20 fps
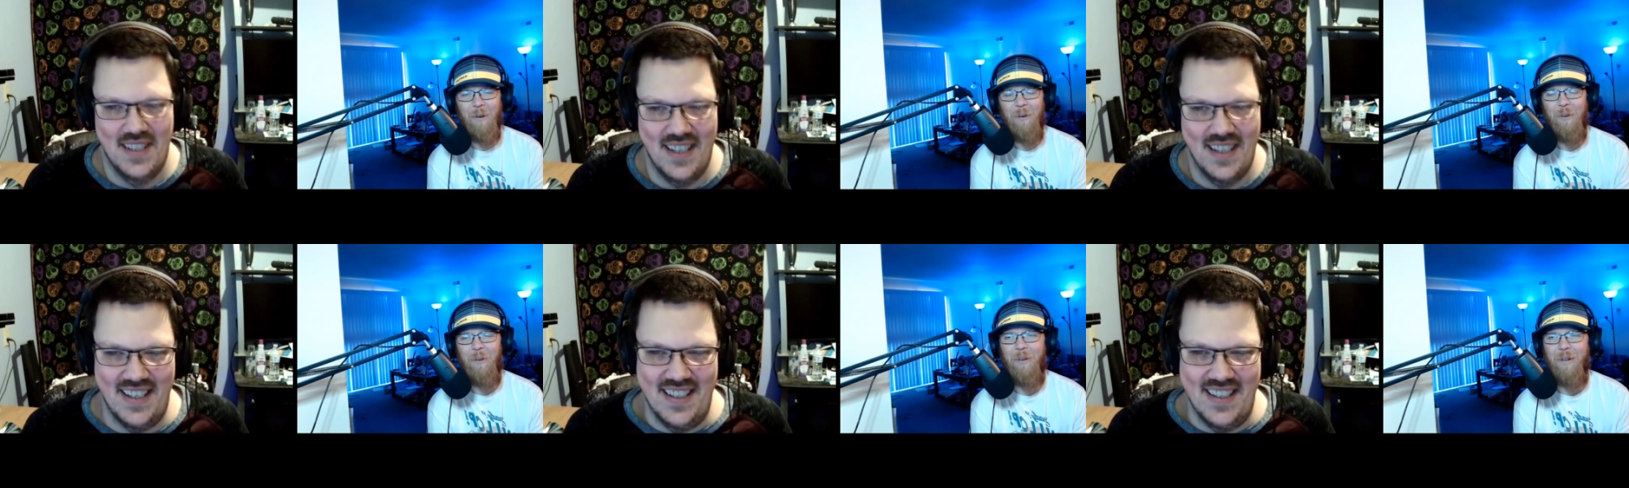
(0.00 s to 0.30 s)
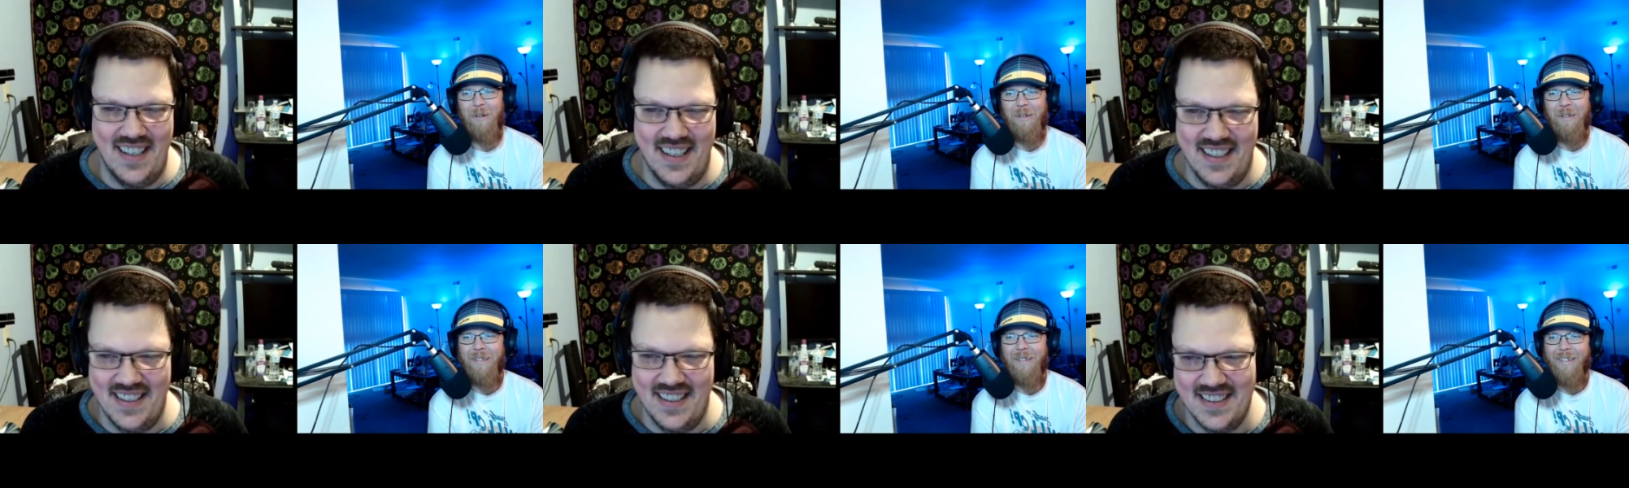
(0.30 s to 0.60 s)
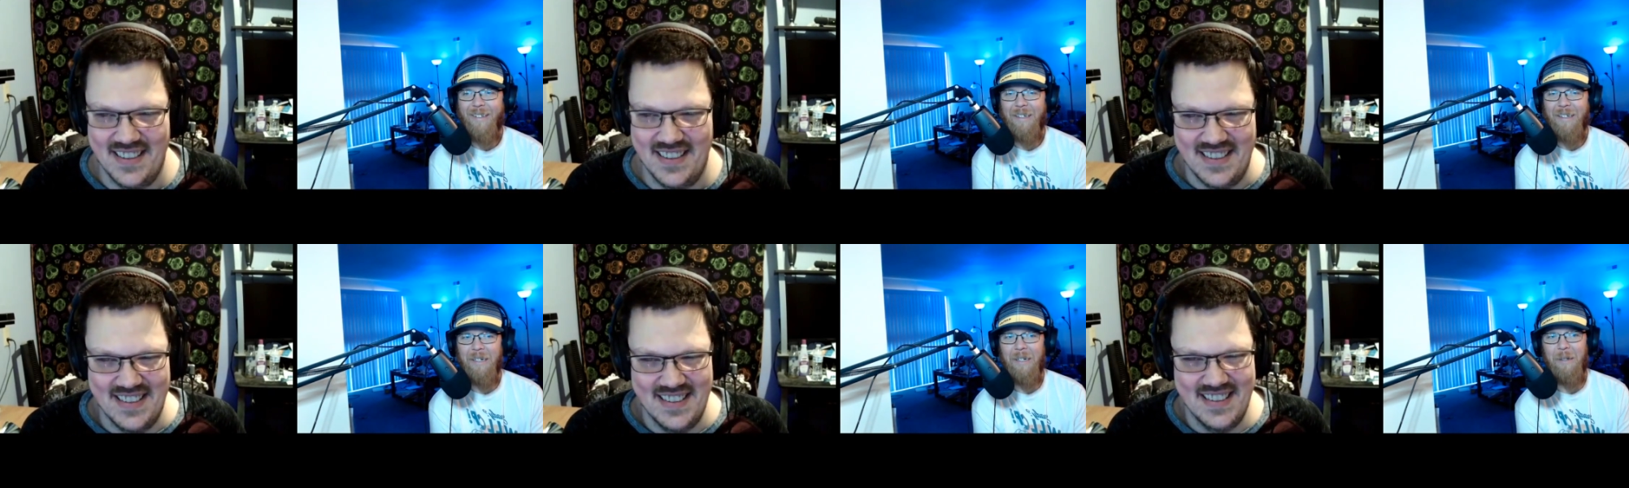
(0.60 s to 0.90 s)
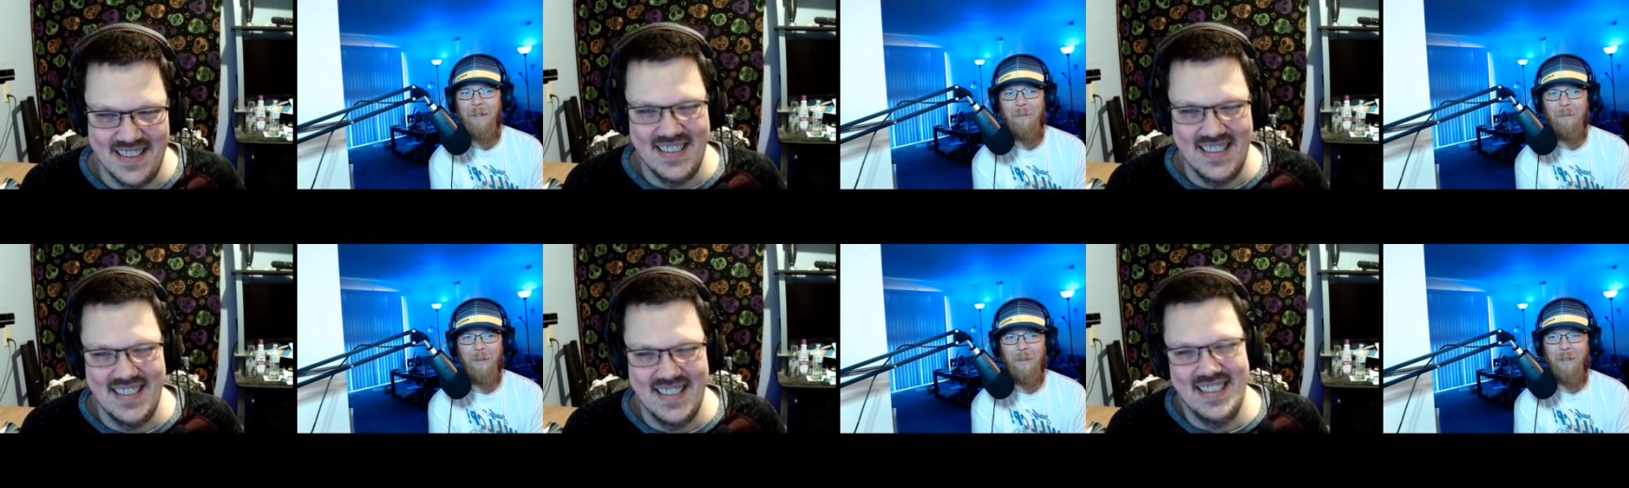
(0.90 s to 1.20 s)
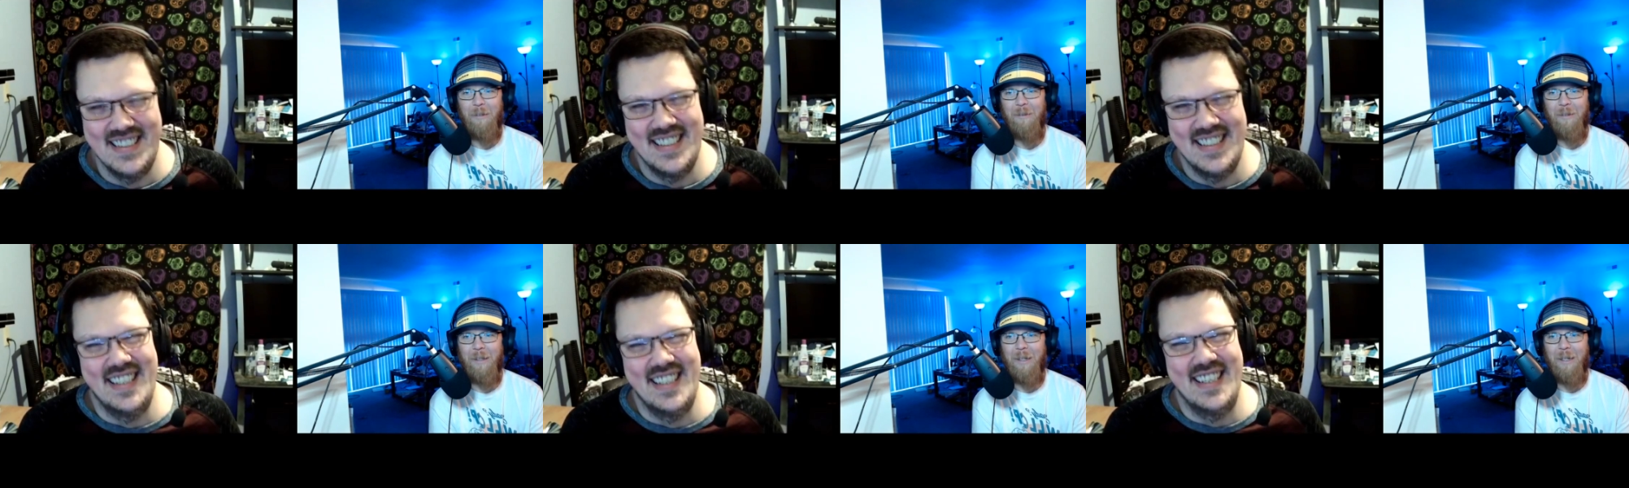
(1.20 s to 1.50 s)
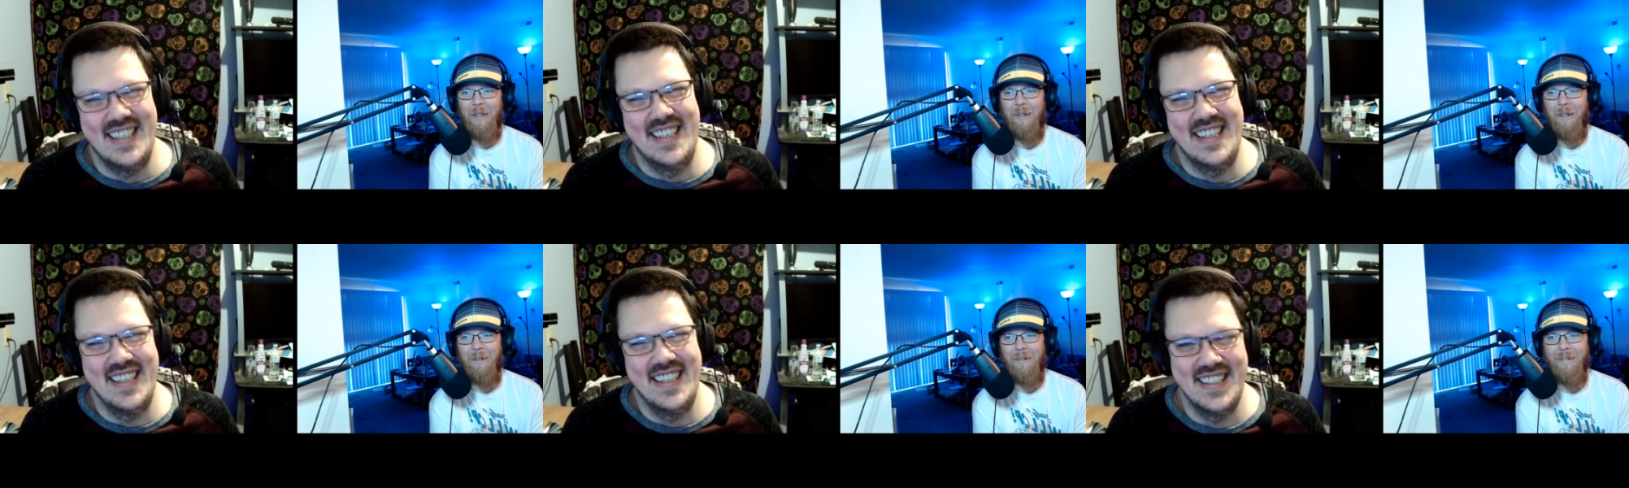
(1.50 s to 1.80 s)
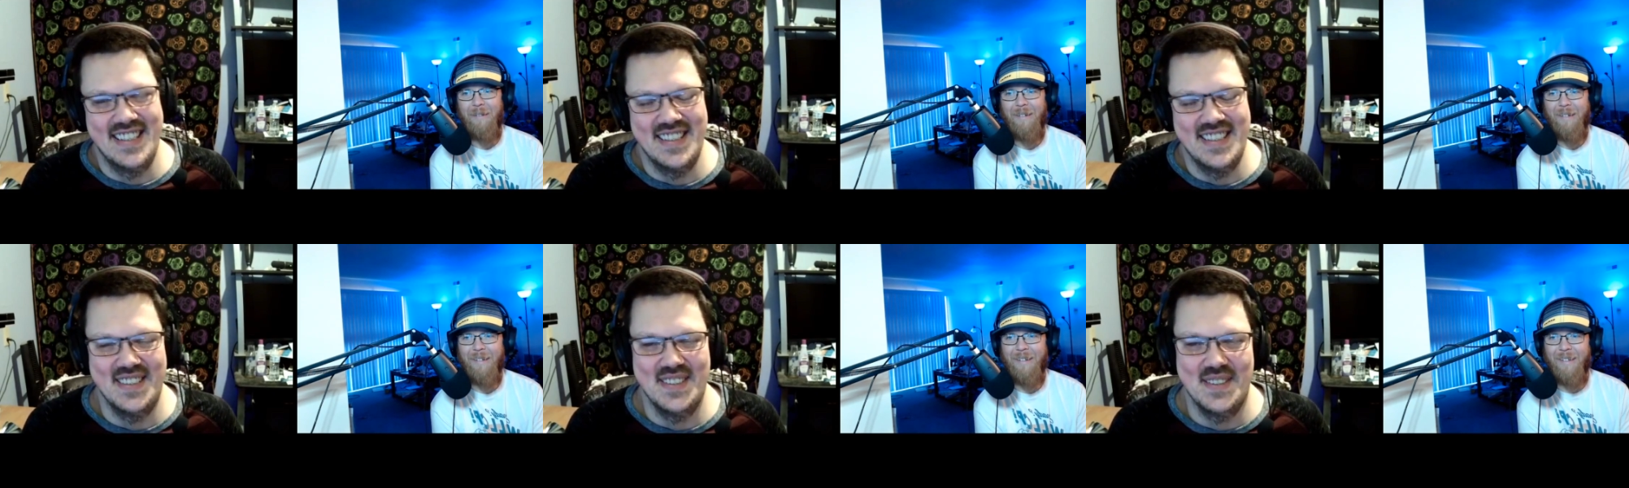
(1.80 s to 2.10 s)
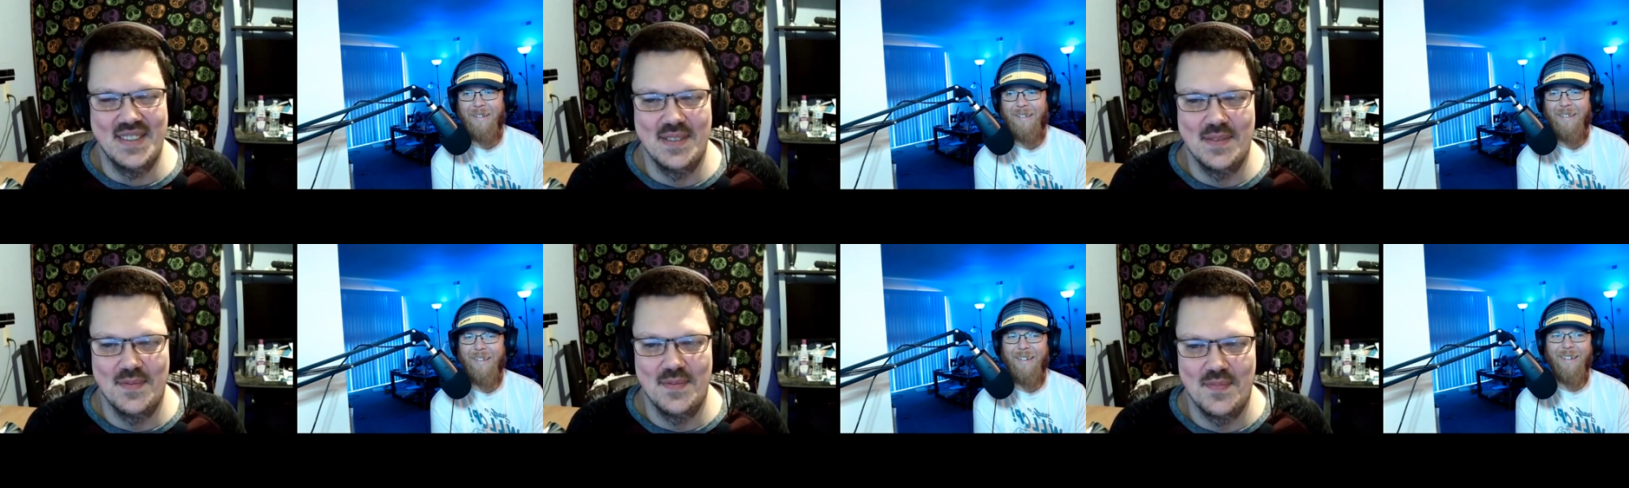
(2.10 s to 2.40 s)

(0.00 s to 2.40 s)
Speaker 1: no, I'm leaving now.